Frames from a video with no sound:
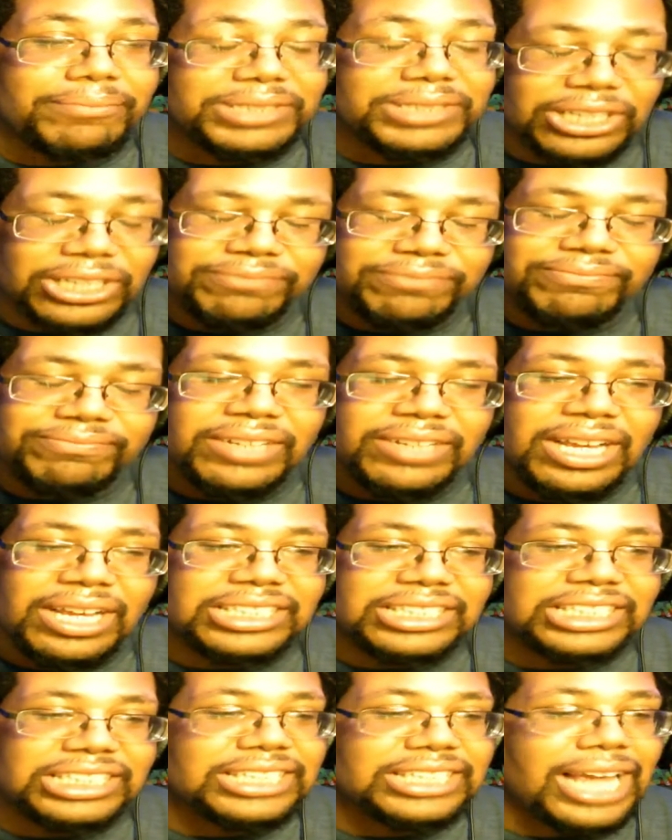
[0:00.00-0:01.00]
So,
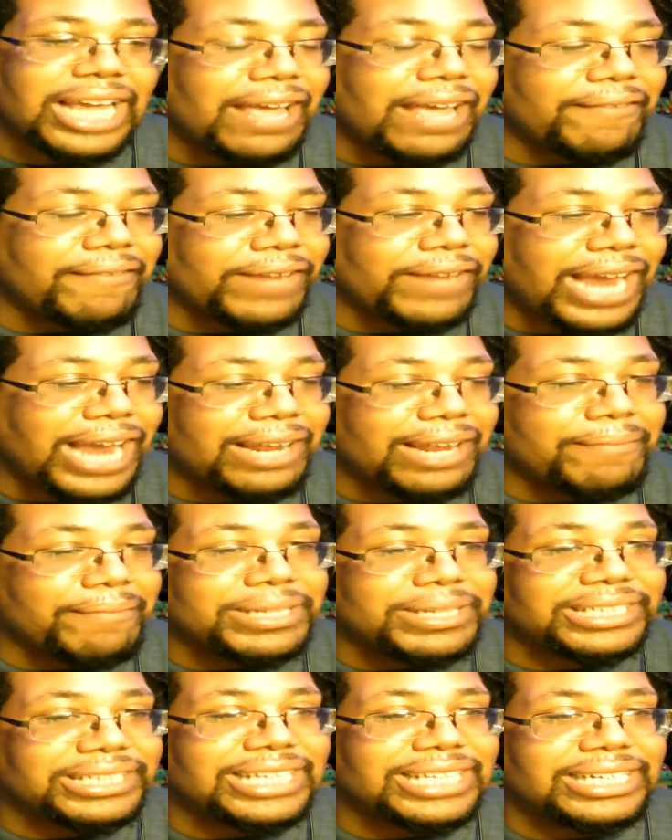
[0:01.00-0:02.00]
since I have kind of
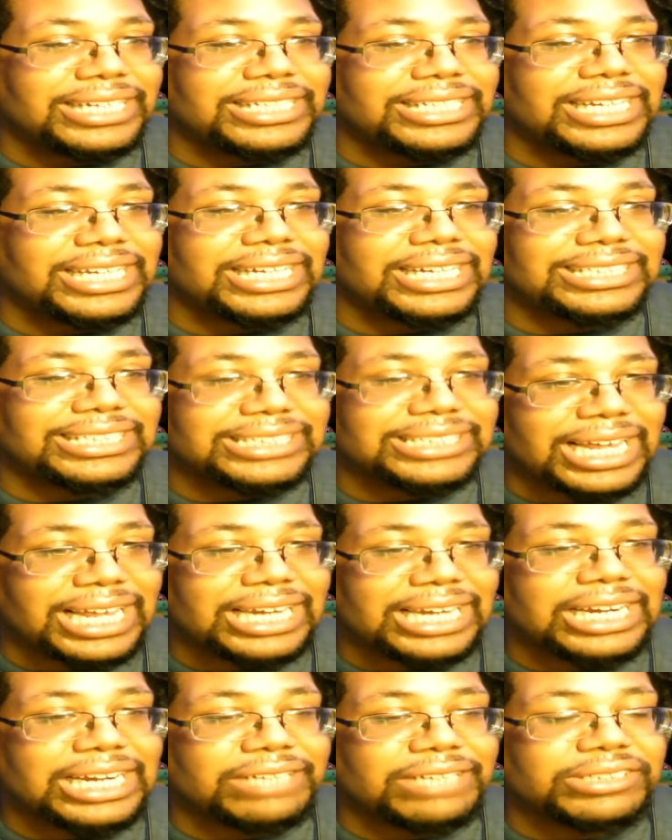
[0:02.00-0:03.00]
missed that day, I
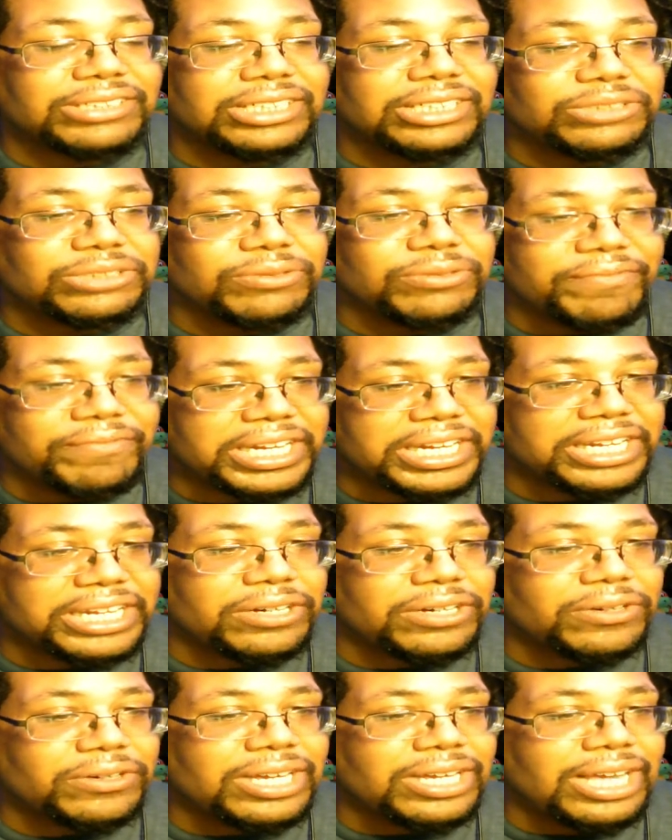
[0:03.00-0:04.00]
decided I was going to do a
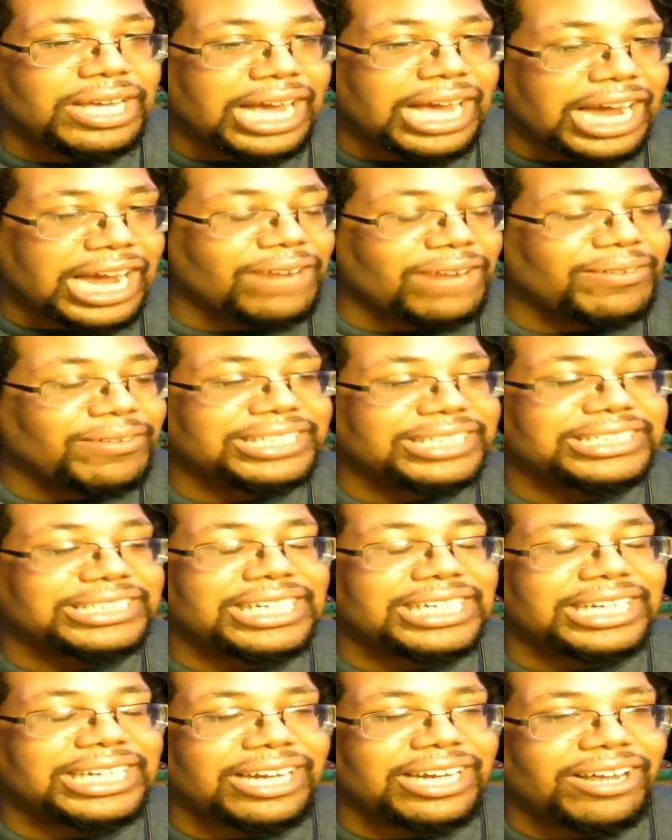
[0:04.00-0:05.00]
video honoring
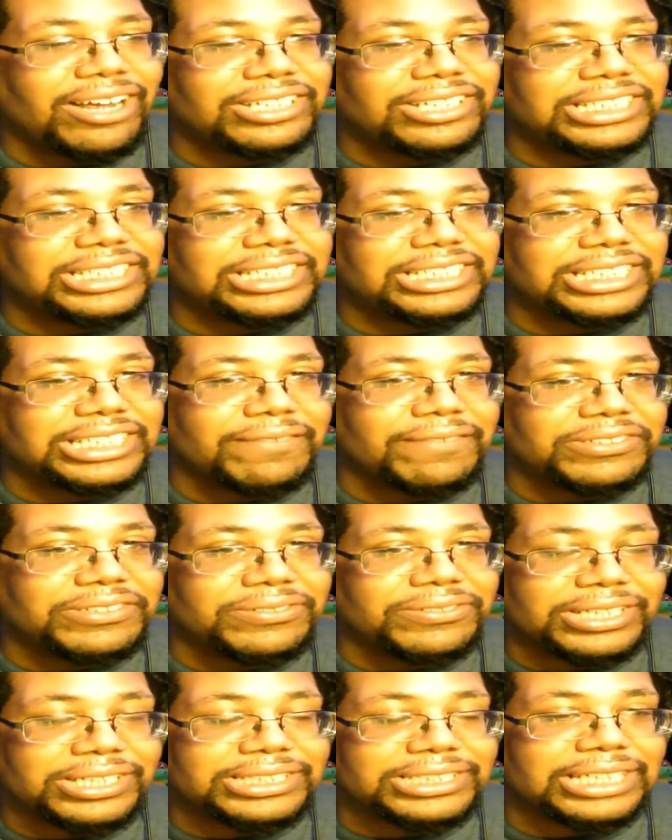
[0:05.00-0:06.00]
Sin and all that she's given
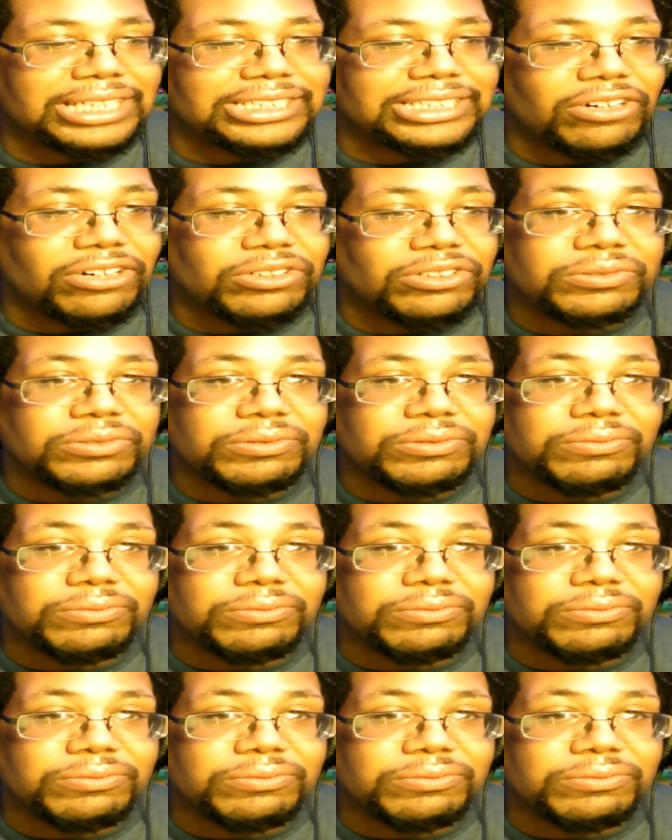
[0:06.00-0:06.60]
to us as our